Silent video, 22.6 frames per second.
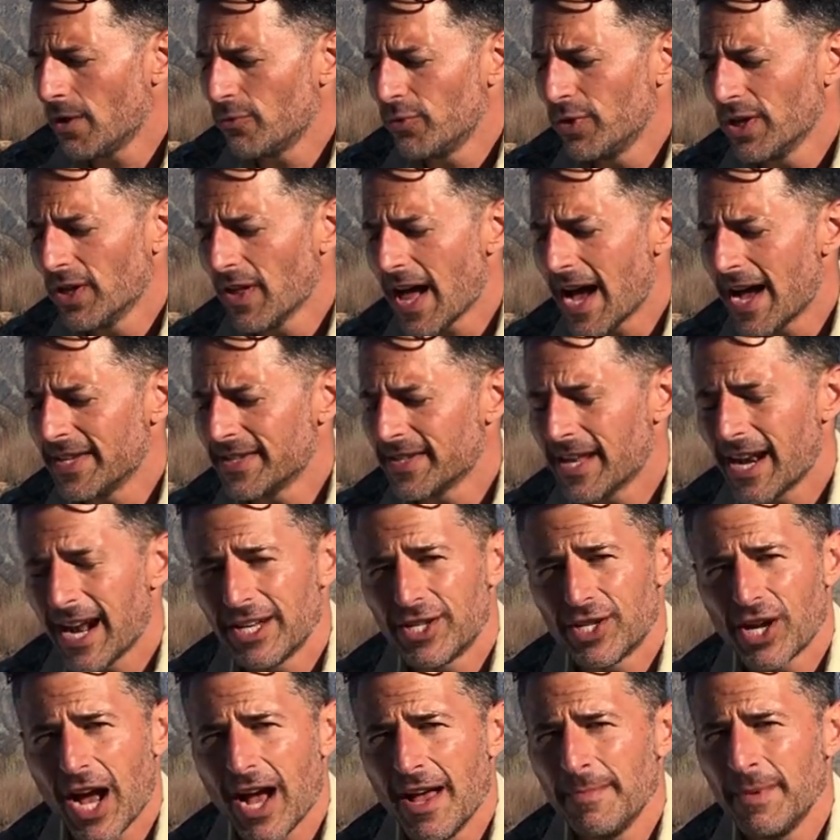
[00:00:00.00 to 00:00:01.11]
realize that I
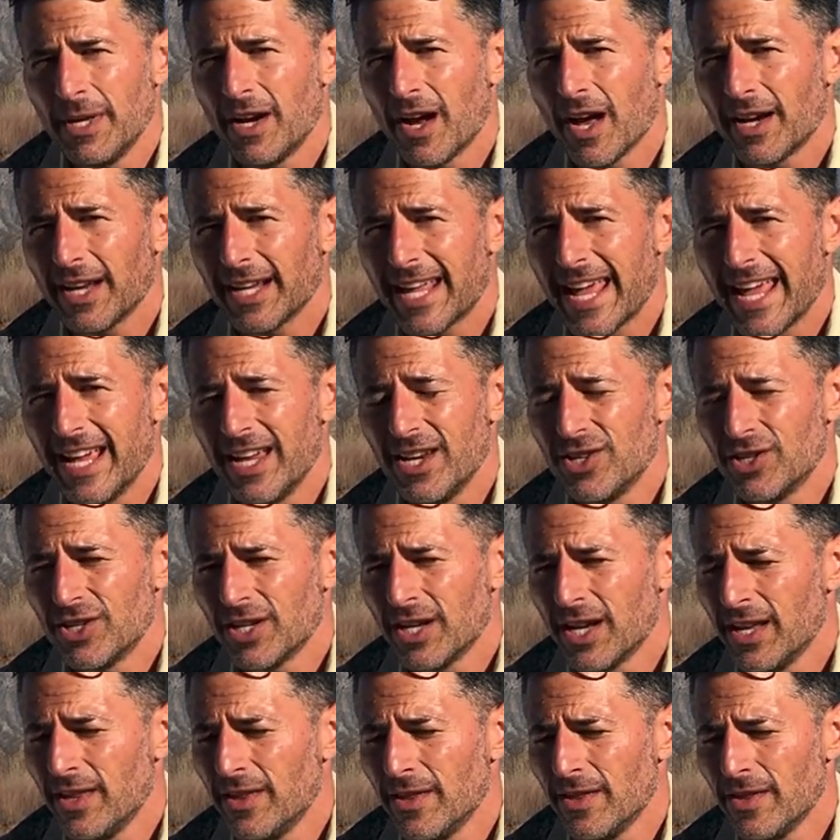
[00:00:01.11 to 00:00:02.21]
chime in on
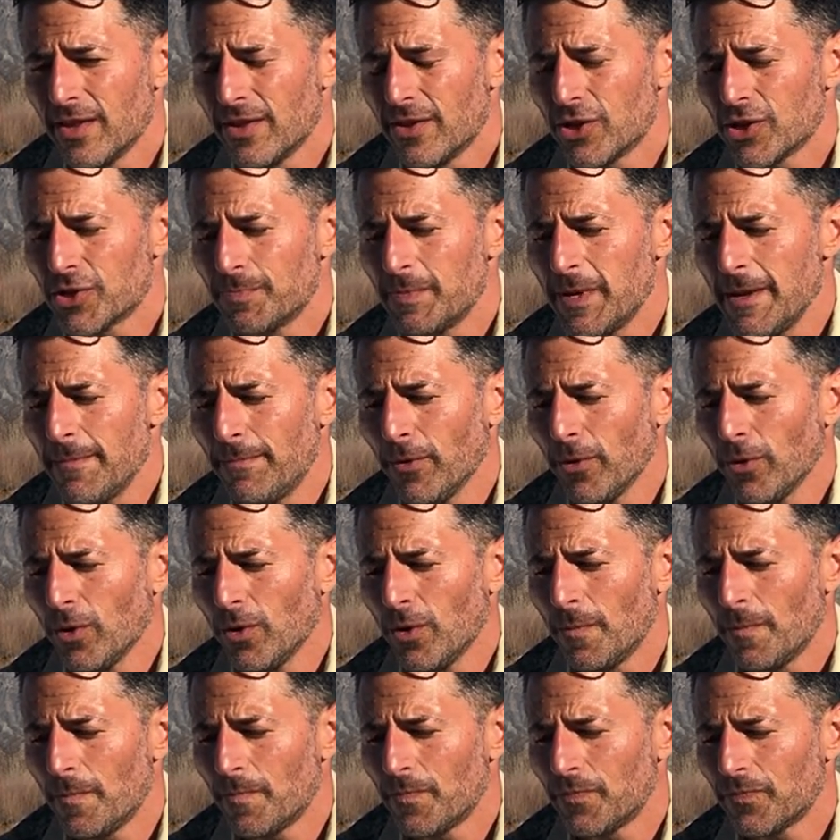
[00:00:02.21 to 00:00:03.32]
occasion, and there's
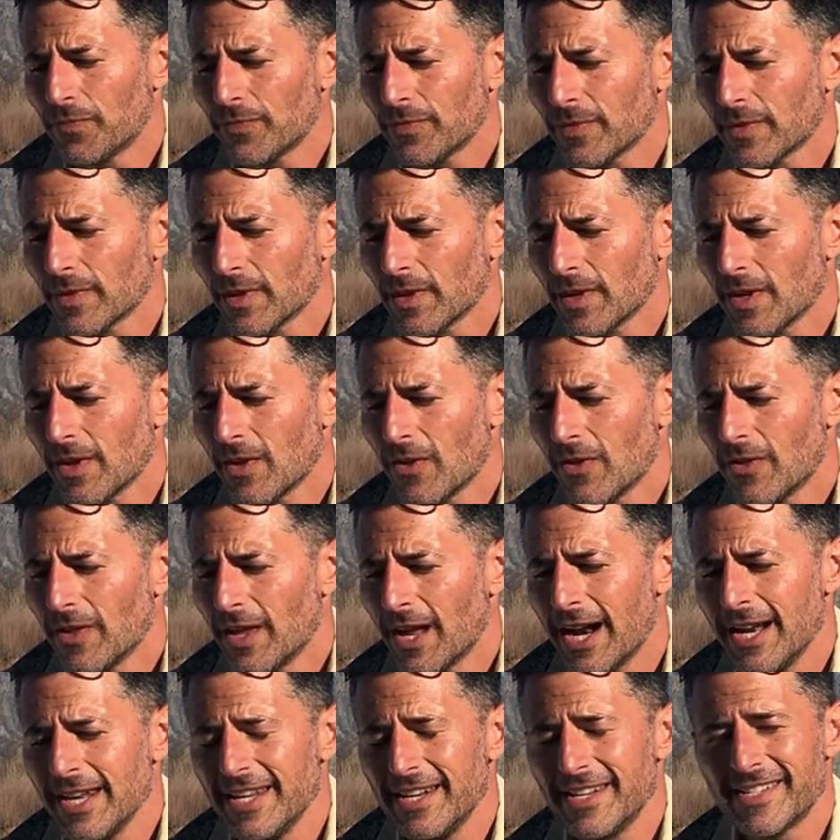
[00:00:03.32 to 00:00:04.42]
people
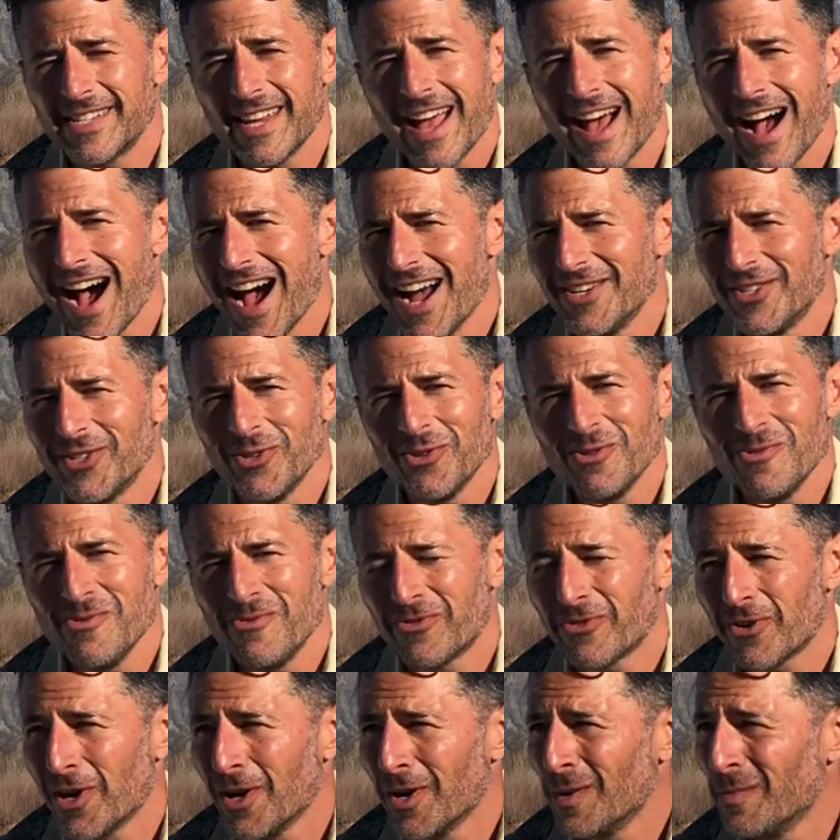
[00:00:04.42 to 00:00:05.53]
that I need to say hi to,
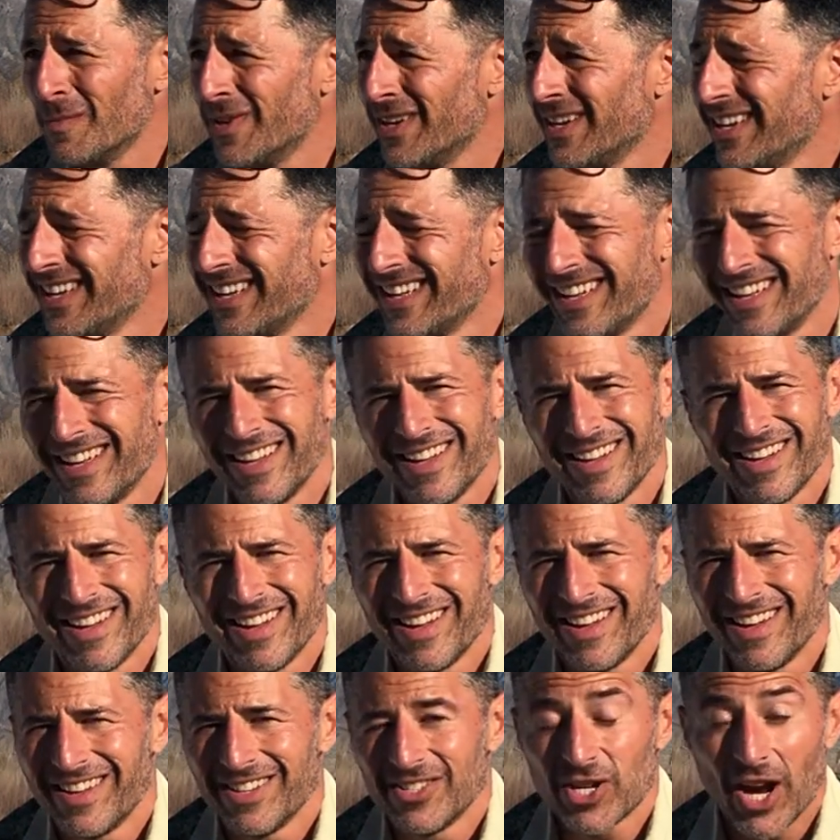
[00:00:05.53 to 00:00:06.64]
from
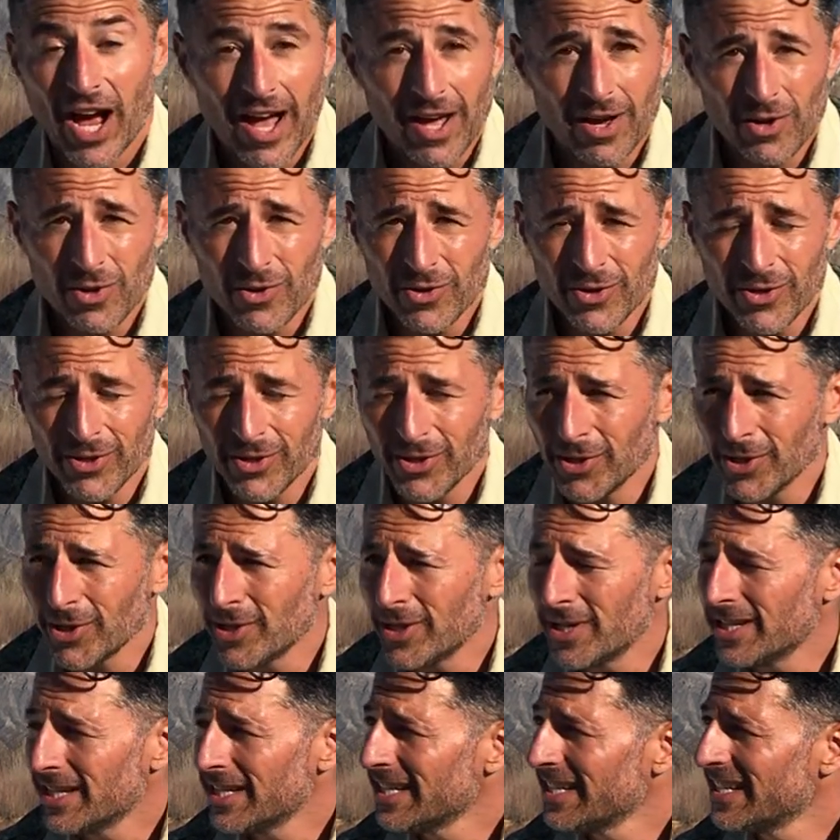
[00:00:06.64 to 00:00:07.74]

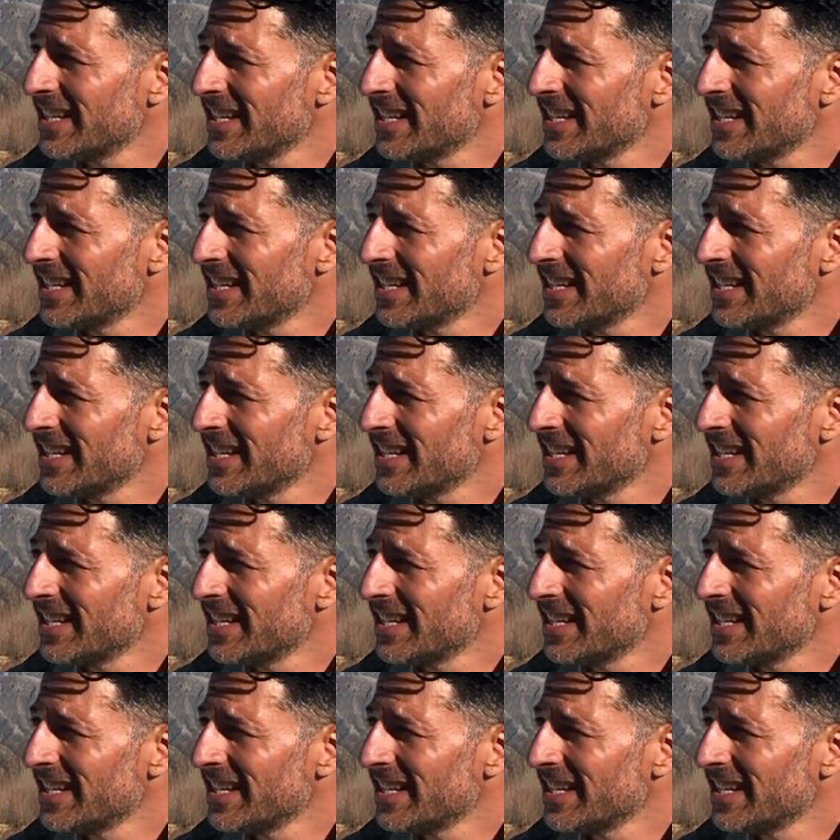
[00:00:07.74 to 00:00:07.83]
childhood